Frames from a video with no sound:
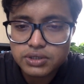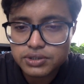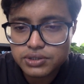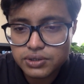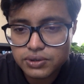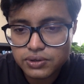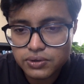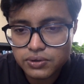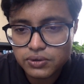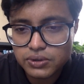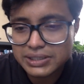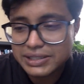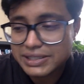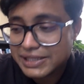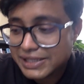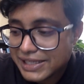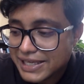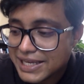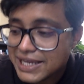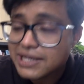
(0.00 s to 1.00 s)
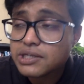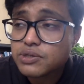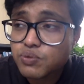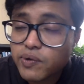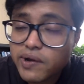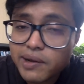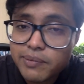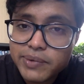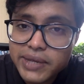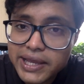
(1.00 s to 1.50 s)
So these
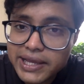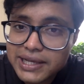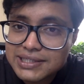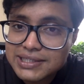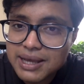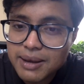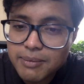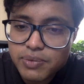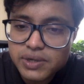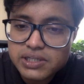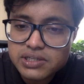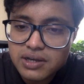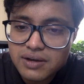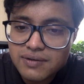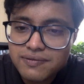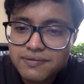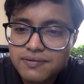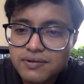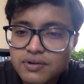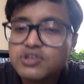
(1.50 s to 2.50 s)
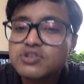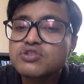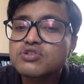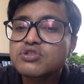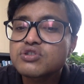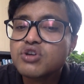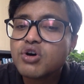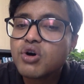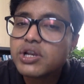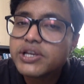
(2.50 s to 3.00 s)
will be examples of
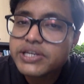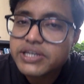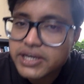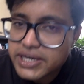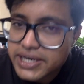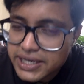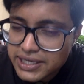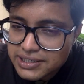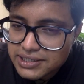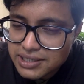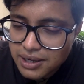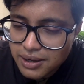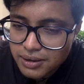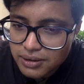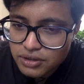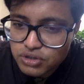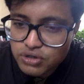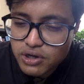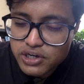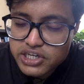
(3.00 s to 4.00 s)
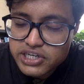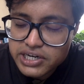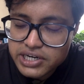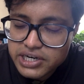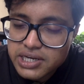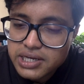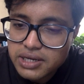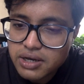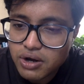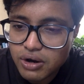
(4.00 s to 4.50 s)

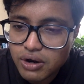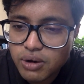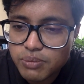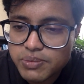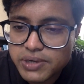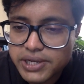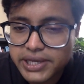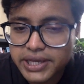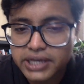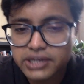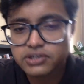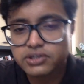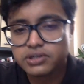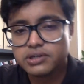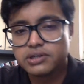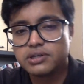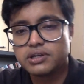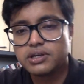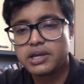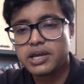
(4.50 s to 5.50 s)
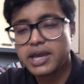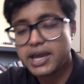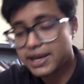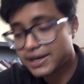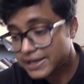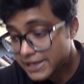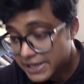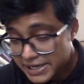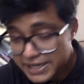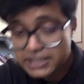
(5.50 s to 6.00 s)
solidary obligation, and
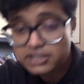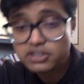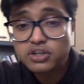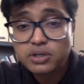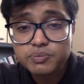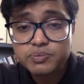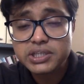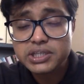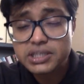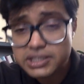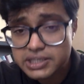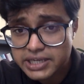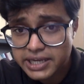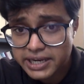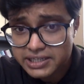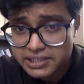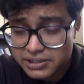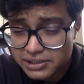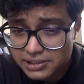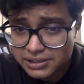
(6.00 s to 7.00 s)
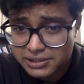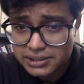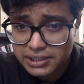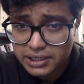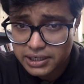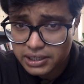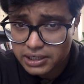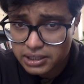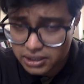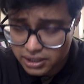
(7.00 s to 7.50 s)
each of these debtors
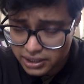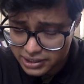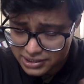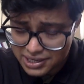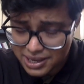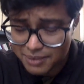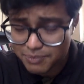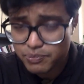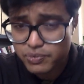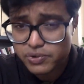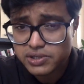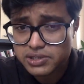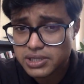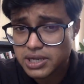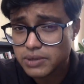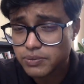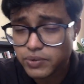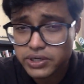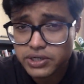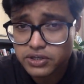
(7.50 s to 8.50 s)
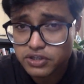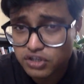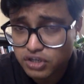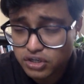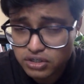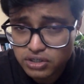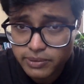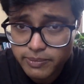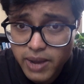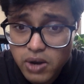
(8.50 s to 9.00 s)
in the examples that we
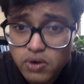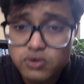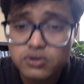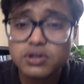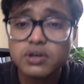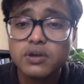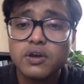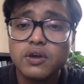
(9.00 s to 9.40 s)
discussed about,